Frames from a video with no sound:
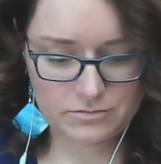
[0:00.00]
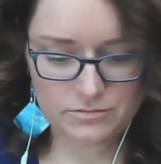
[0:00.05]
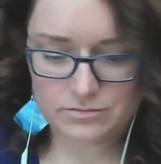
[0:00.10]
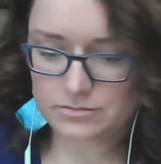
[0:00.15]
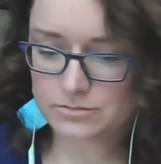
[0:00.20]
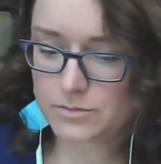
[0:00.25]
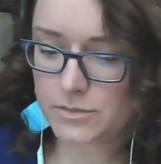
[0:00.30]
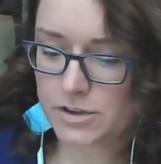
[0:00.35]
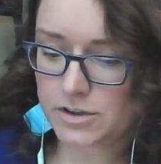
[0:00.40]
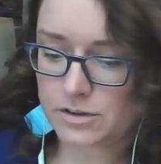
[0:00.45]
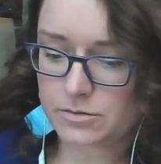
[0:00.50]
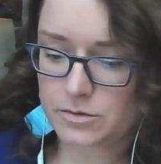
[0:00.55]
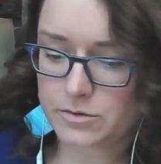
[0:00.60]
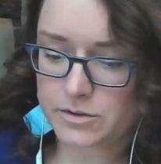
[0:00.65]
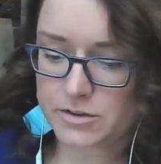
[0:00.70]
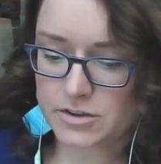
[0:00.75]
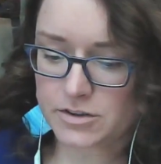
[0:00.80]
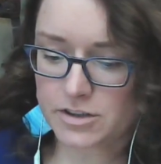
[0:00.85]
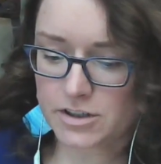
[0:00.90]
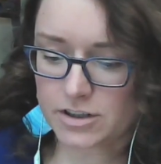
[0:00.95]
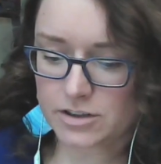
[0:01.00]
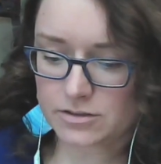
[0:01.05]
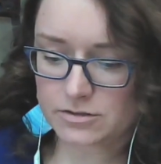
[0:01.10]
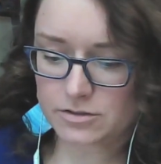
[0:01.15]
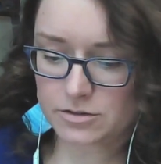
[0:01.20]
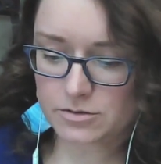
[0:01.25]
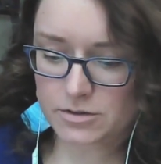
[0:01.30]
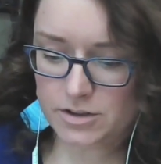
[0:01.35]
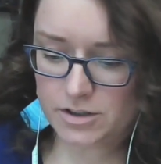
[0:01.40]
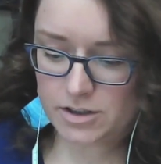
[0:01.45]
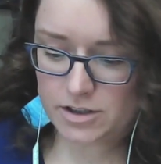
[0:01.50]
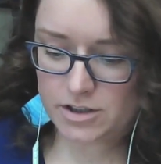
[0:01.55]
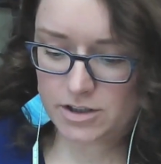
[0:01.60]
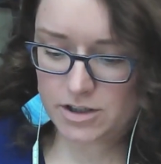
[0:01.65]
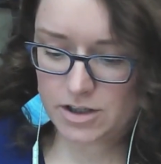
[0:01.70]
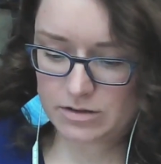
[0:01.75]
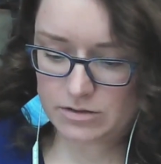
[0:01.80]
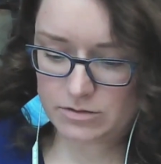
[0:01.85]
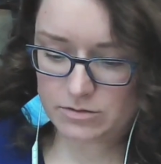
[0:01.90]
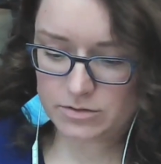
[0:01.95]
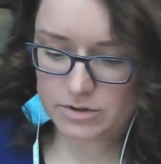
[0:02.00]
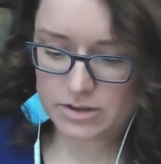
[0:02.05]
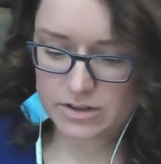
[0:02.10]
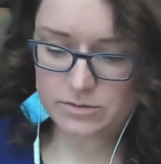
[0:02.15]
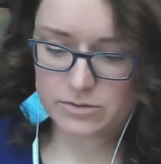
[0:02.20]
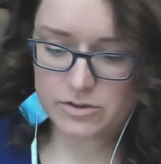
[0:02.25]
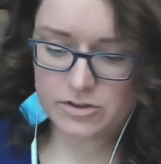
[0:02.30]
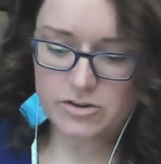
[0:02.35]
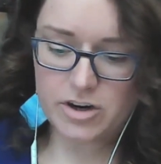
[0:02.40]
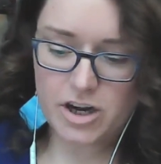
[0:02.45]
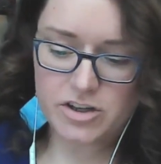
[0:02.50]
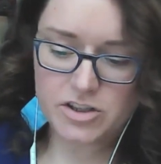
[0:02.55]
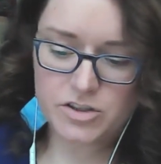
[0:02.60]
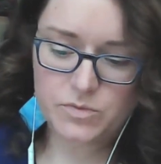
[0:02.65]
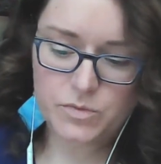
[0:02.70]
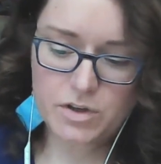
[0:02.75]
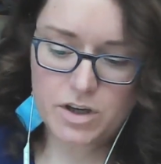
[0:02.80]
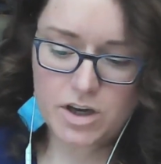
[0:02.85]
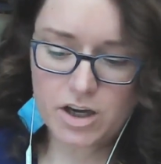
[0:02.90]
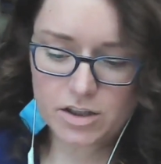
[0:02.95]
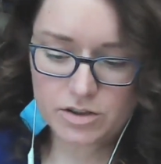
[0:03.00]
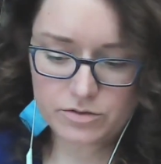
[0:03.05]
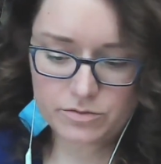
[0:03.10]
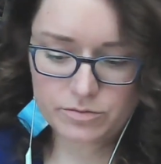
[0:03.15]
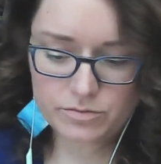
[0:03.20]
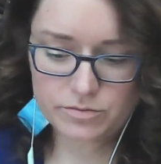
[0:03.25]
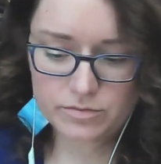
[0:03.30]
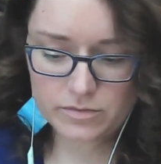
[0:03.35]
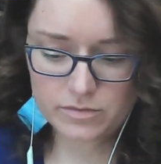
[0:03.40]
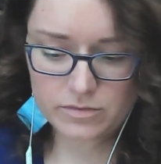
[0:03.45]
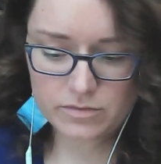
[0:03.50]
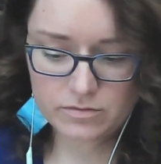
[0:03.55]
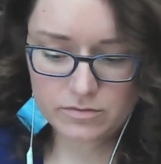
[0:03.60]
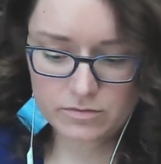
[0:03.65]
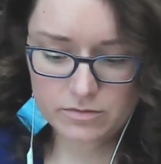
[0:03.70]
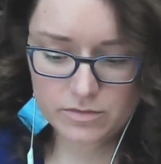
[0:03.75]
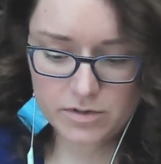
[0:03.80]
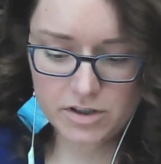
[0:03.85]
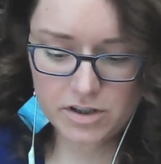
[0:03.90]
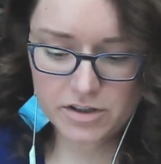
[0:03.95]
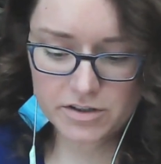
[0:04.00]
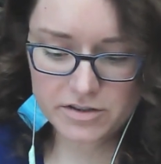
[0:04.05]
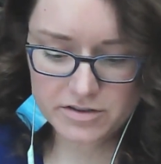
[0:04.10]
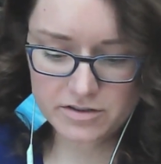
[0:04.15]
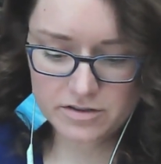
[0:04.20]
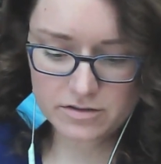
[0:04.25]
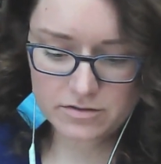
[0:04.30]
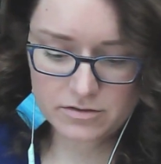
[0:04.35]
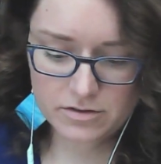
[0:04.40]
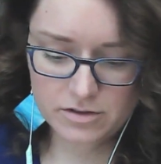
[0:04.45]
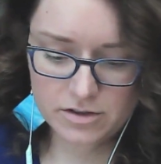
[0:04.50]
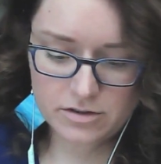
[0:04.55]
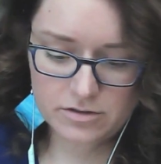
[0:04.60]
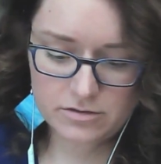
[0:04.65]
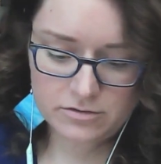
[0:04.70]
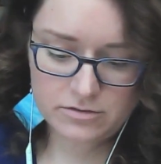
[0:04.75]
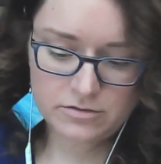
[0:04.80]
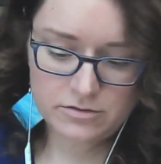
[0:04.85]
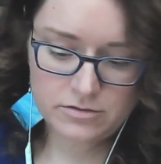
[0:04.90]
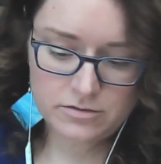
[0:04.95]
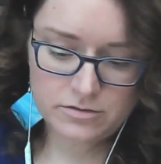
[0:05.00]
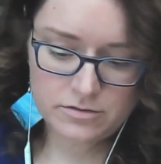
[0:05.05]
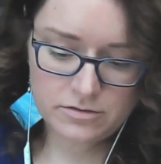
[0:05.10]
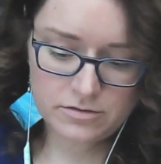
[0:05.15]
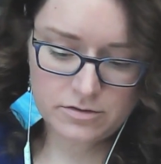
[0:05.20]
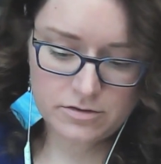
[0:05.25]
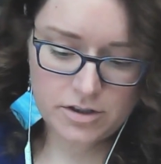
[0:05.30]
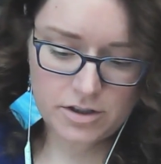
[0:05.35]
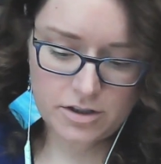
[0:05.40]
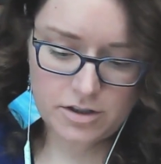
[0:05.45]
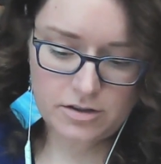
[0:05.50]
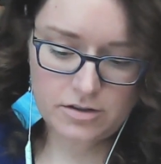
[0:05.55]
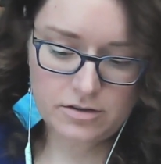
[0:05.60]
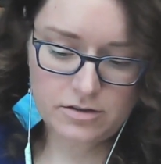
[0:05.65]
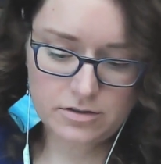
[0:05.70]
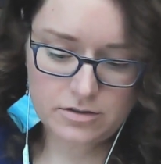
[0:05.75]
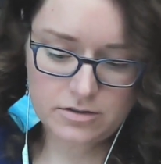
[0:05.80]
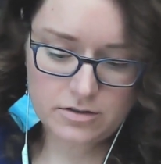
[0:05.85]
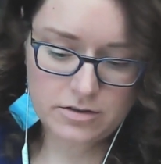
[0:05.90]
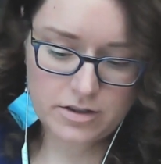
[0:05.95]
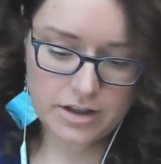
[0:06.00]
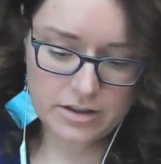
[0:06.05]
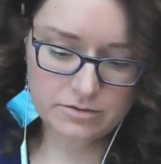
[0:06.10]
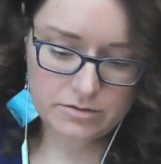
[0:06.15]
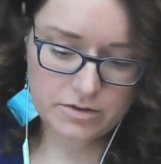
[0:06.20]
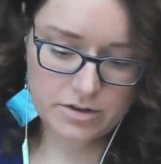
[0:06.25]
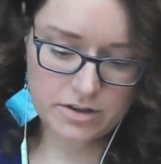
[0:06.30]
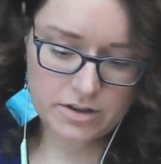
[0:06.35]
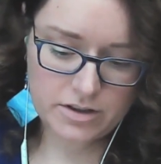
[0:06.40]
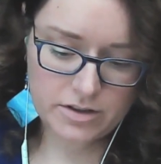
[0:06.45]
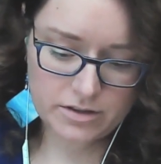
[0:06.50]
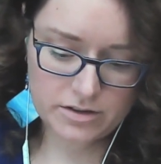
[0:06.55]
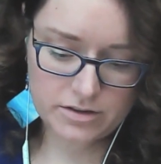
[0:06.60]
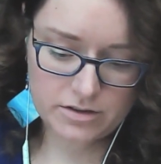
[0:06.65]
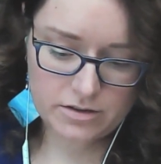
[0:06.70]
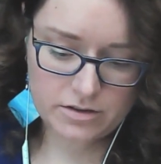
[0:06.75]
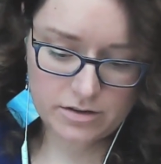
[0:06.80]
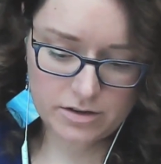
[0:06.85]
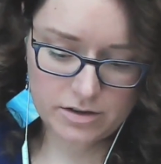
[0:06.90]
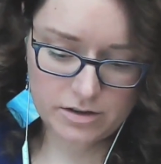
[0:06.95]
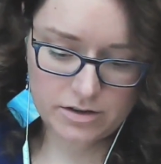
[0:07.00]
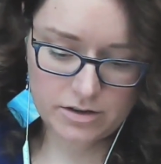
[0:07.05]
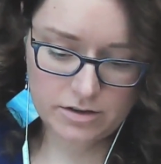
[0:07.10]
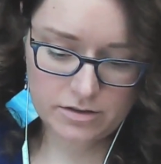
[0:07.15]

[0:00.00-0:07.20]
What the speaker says: Millie, what would you like? You want to lay down? You want some scratches behind your ears? Huh? Yeah, that's what it is? Huh?